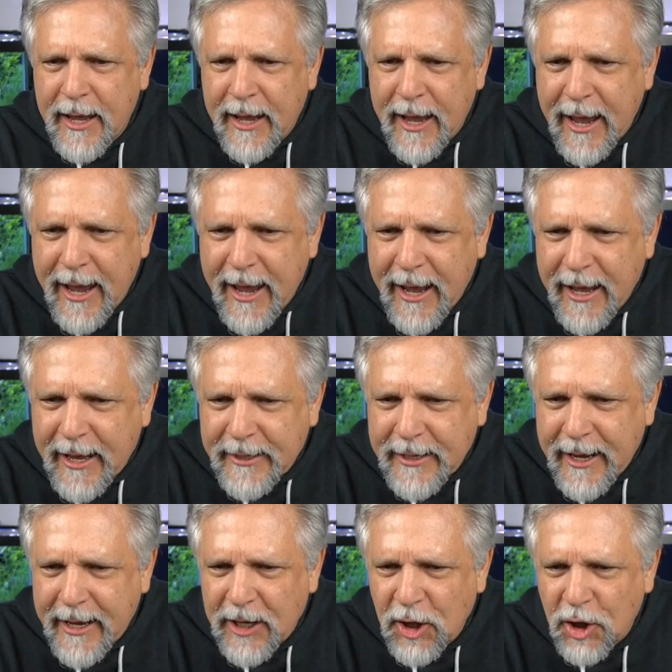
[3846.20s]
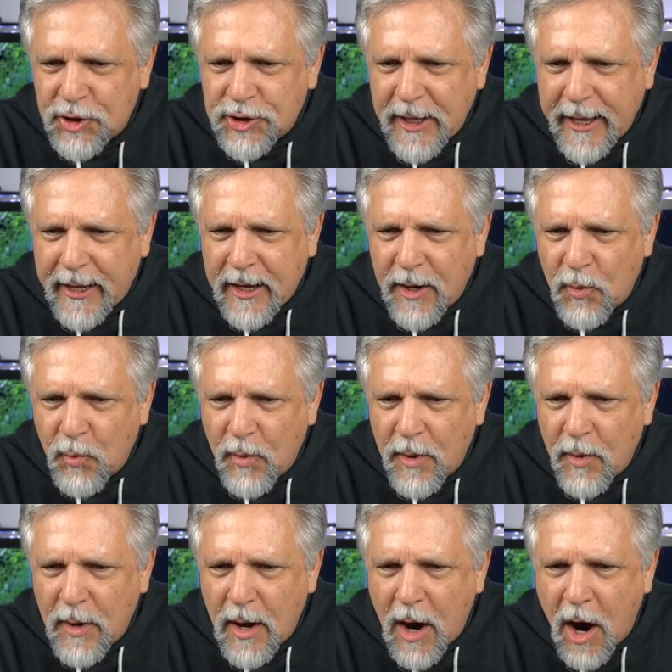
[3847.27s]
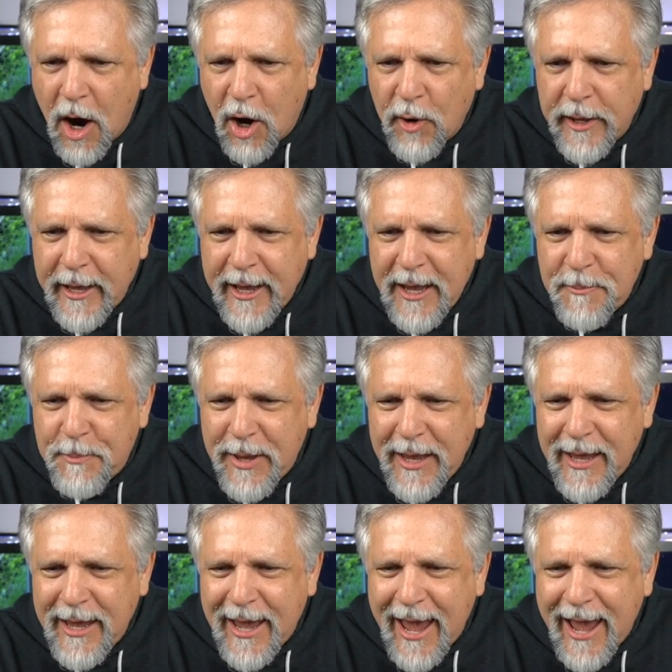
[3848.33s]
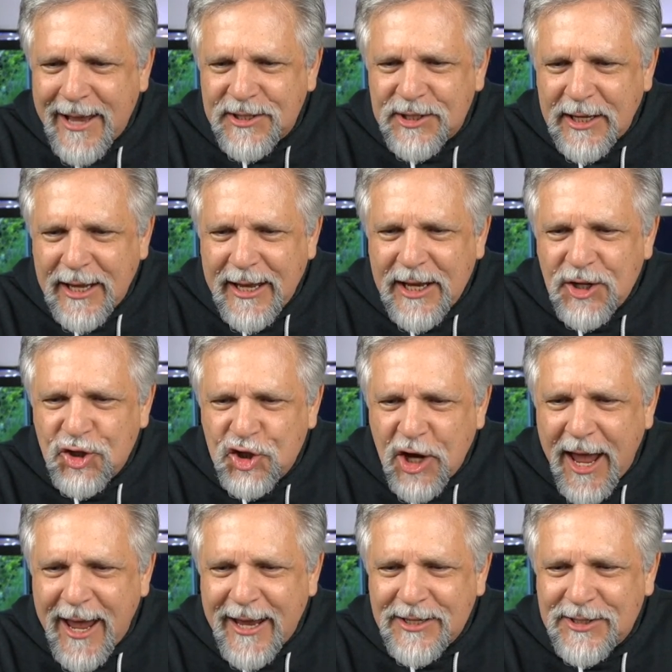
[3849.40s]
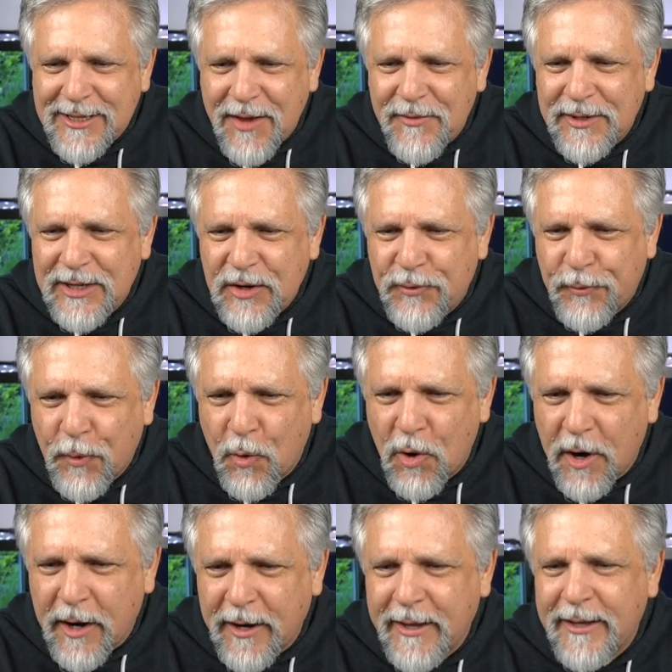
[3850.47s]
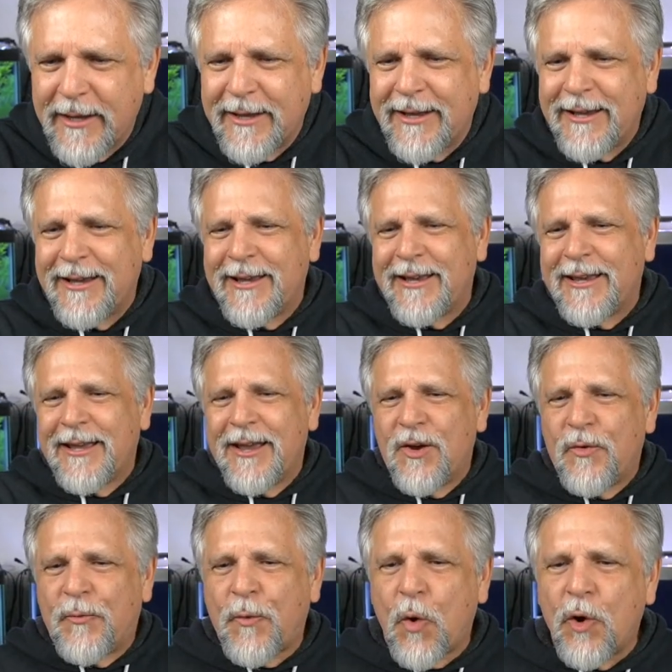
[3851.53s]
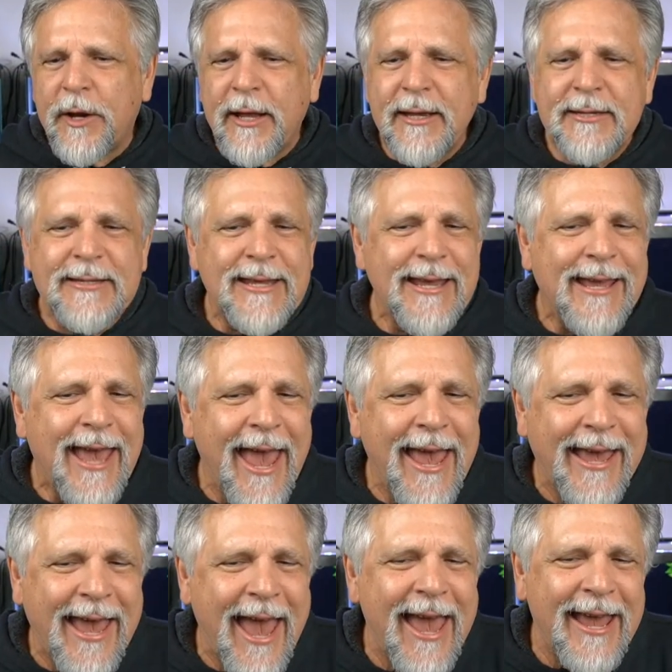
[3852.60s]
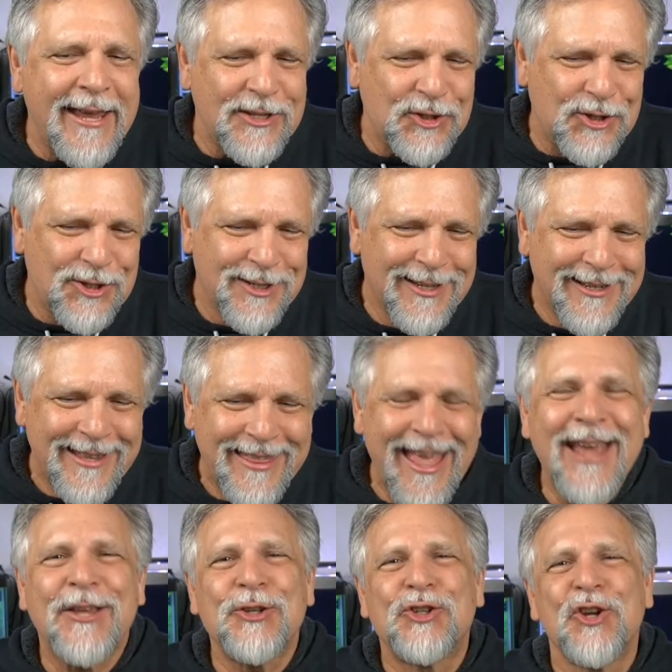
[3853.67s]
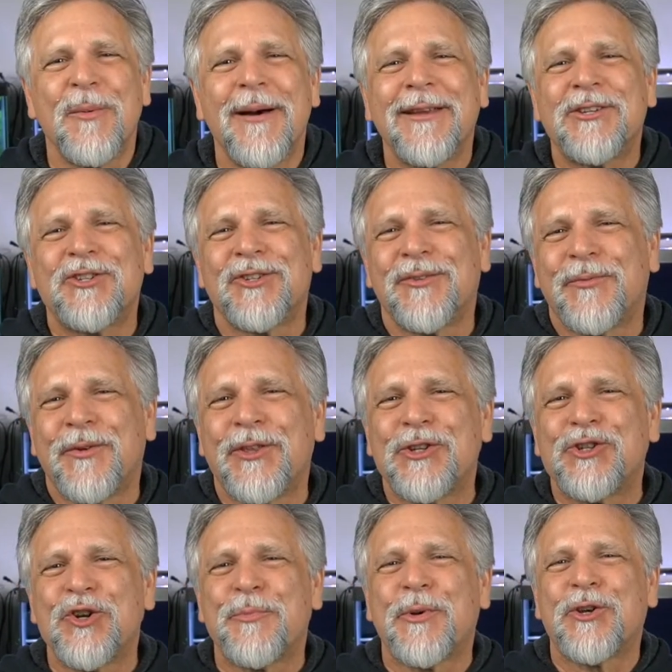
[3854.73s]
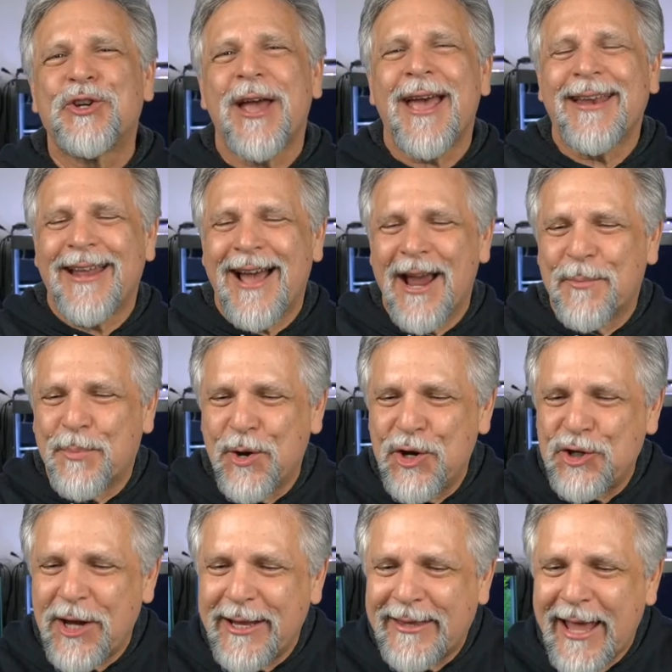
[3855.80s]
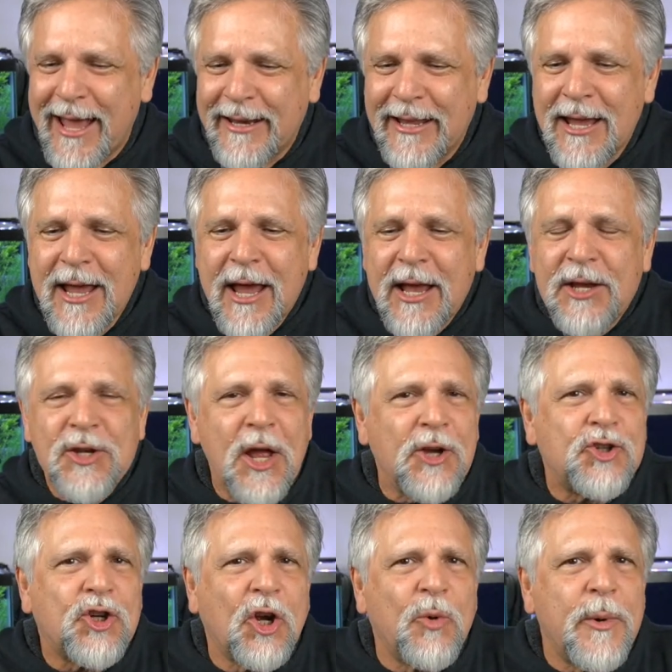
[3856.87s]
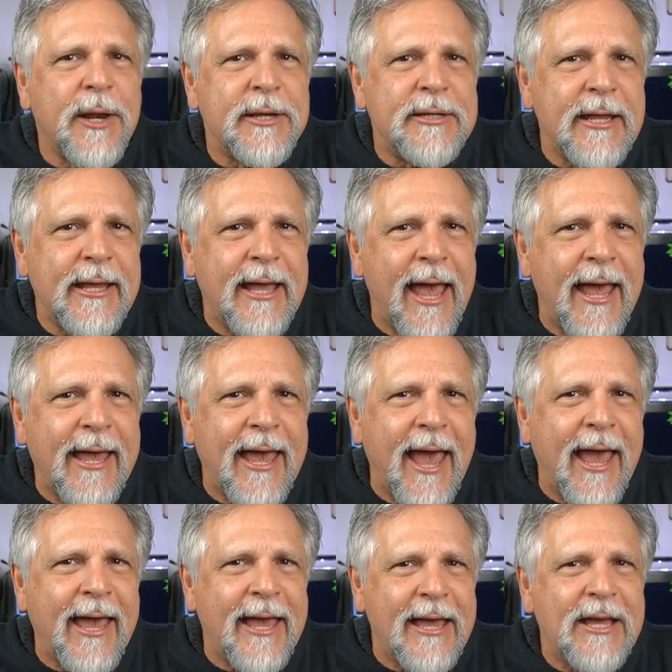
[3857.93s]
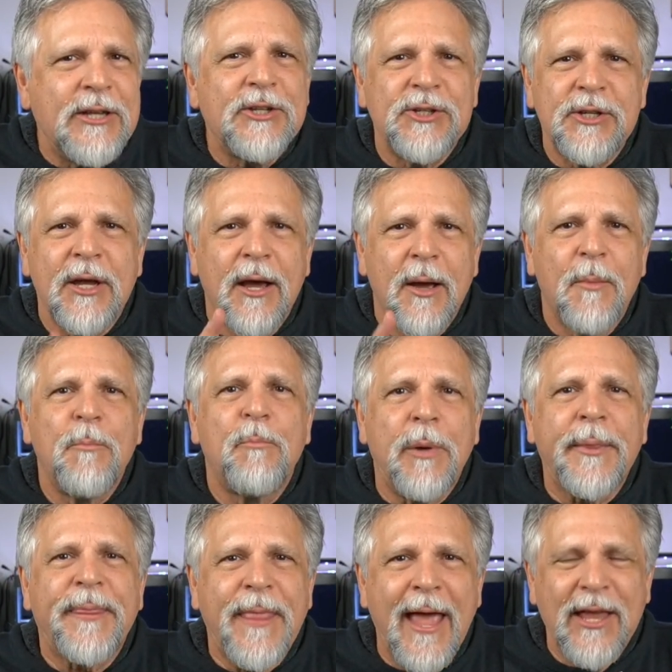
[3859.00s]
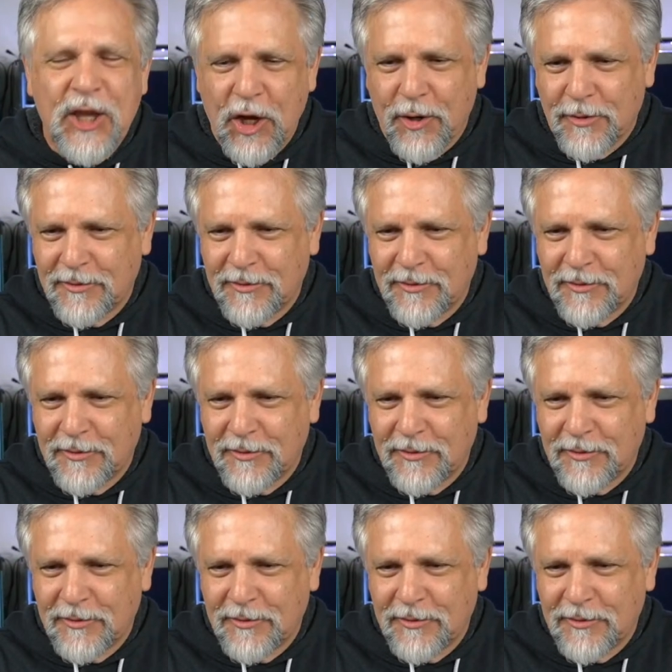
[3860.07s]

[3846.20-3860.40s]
And it looks like REPSEJ74 40 DKKs. Thank you so much for the super chat. I appreciate that. Not sure what a DKK is, but thank you.